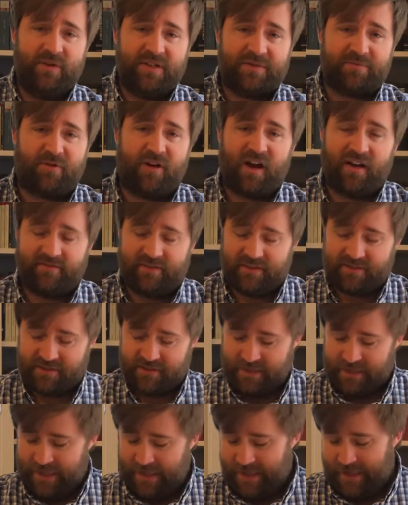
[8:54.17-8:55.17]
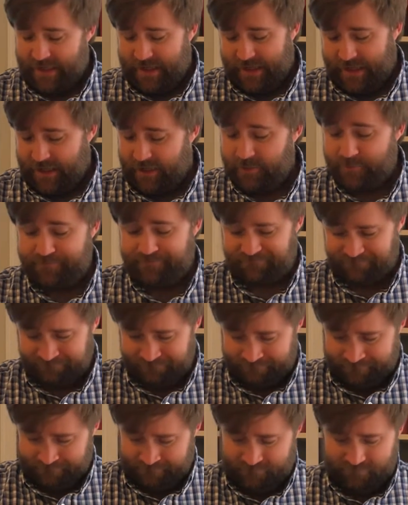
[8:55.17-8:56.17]
prophets.
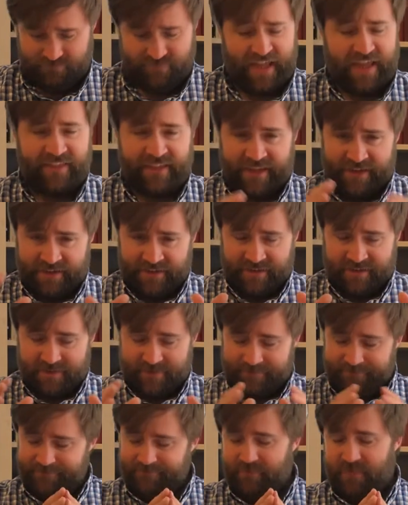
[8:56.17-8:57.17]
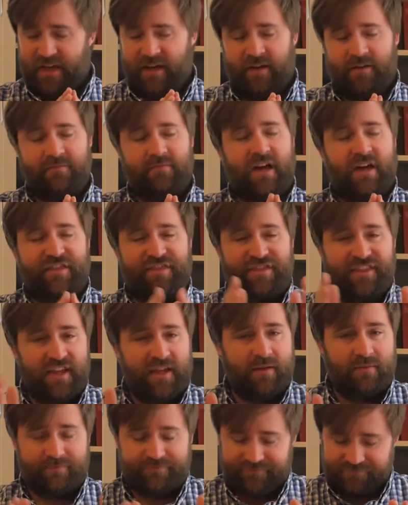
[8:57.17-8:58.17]
And that is a
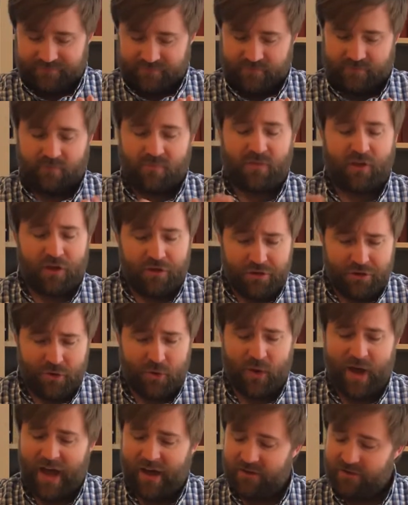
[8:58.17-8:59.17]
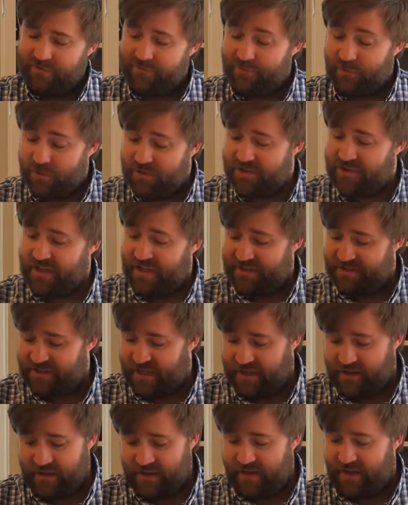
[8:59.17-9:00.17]
theme throughout 1st and
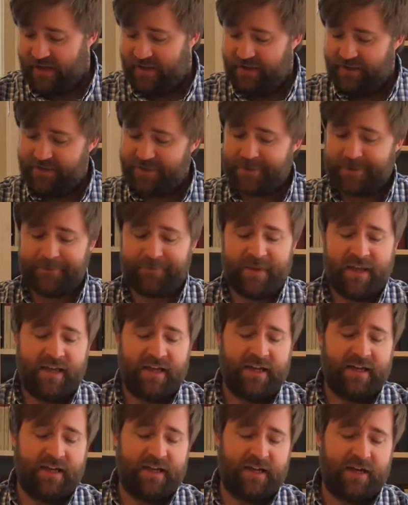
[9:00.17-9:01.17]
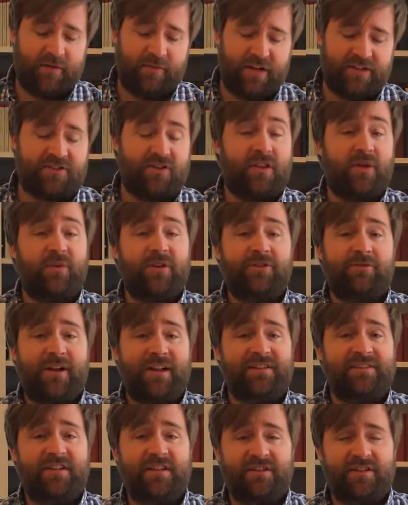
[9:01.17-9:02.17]
2nd Kings. And so then we
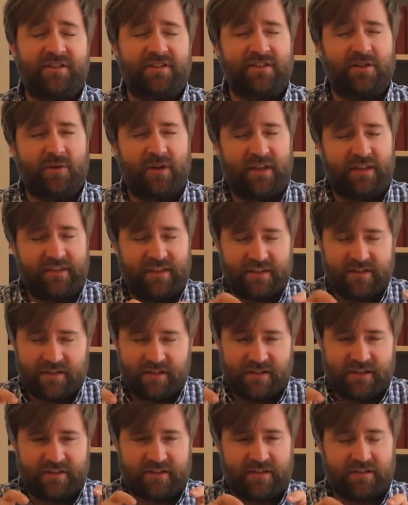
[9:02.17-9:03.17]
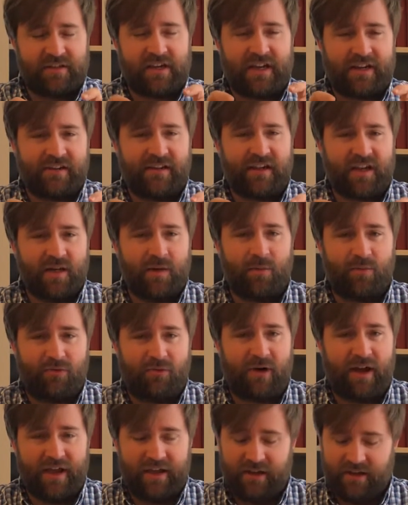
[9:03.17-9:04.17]
transition. So this is kind of taking a
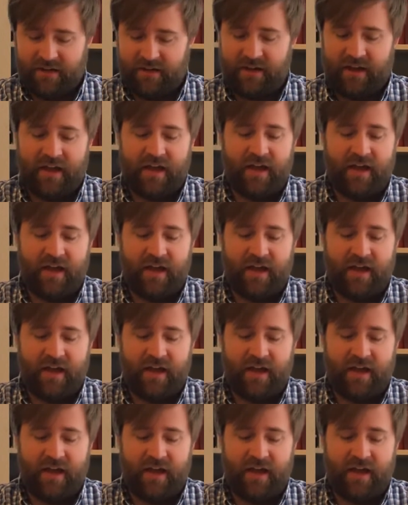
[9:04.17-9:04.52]
break.